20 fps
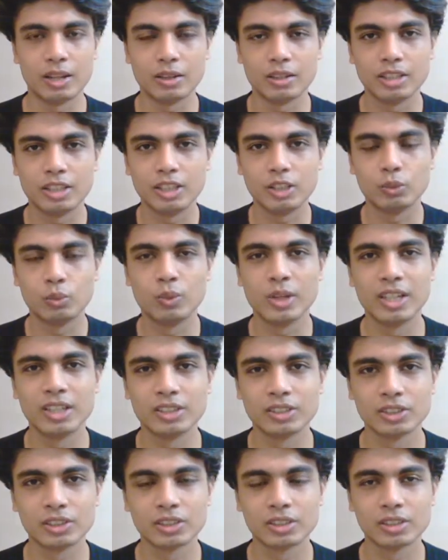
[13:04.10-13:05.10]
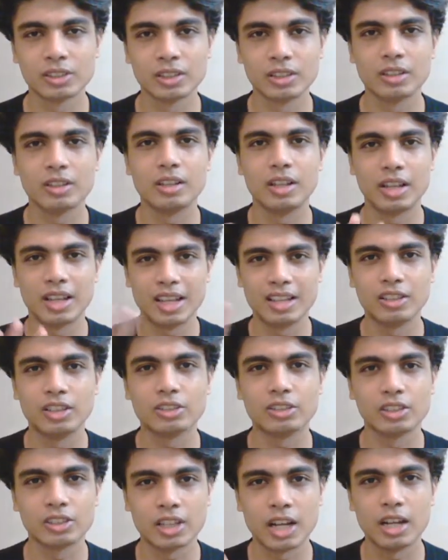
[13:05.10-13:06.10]
these wings. Again, this
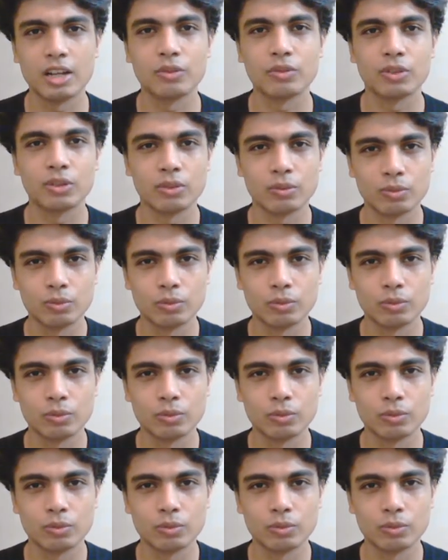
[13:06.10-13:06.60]
is kind of a